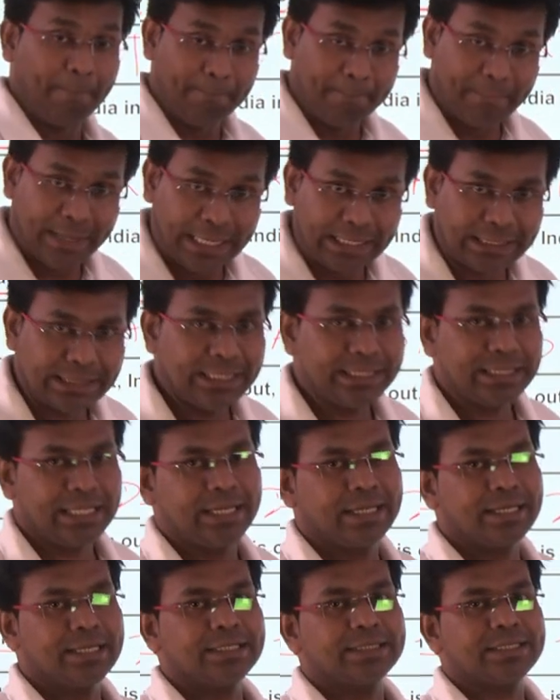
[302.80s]
But the
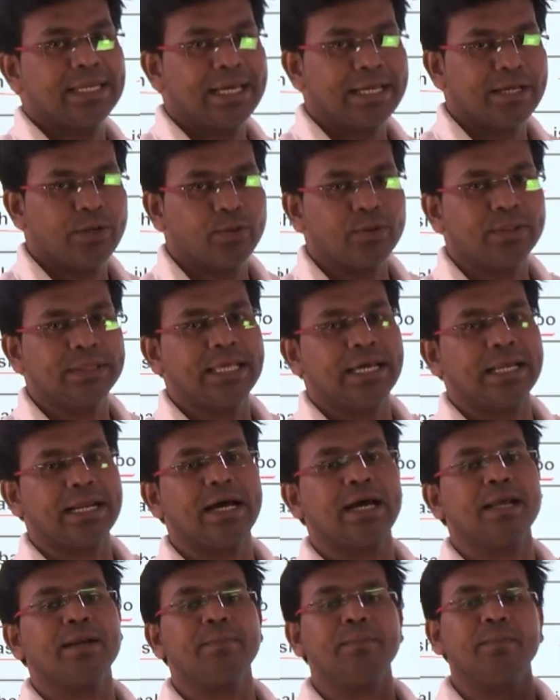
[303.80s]
thing is, like, you know, there
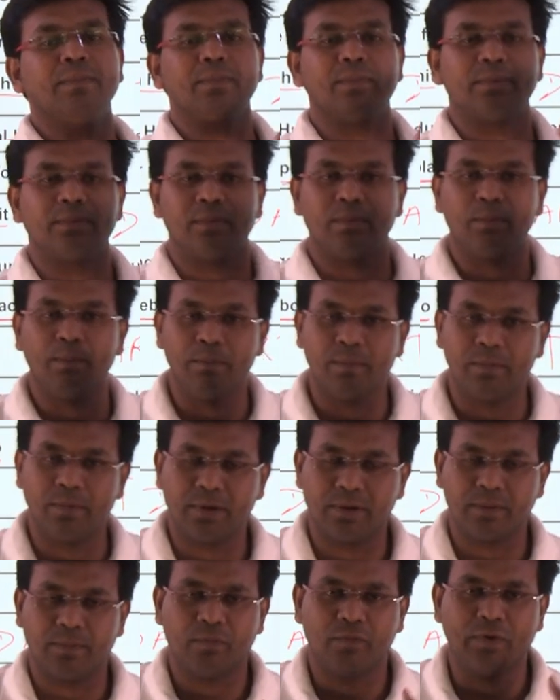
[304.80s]
are
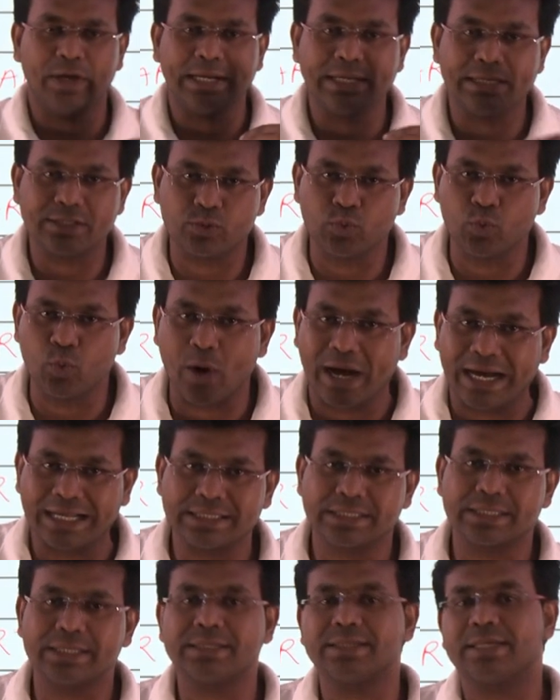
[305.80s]
various
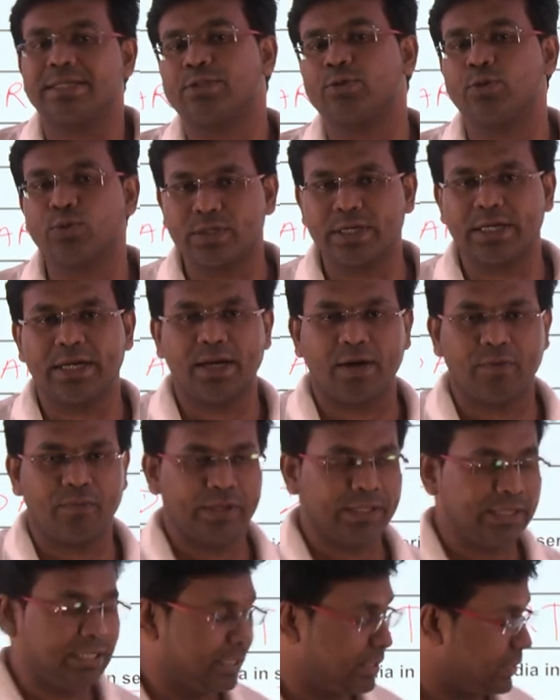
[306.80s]
nuances associated
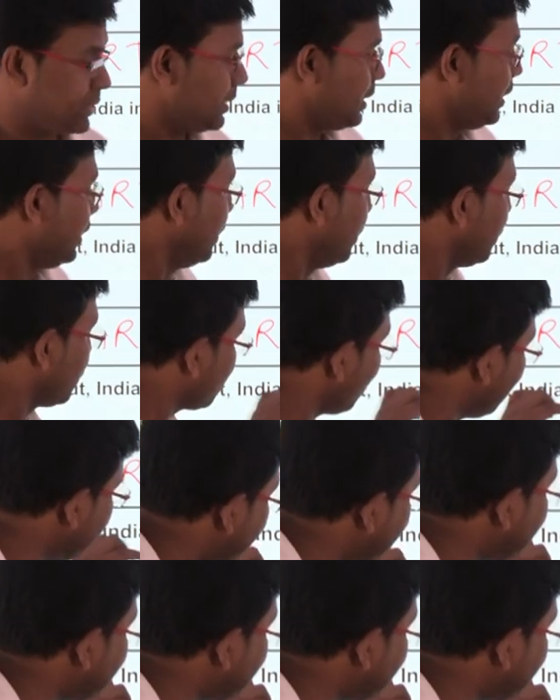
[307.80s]
with this. So in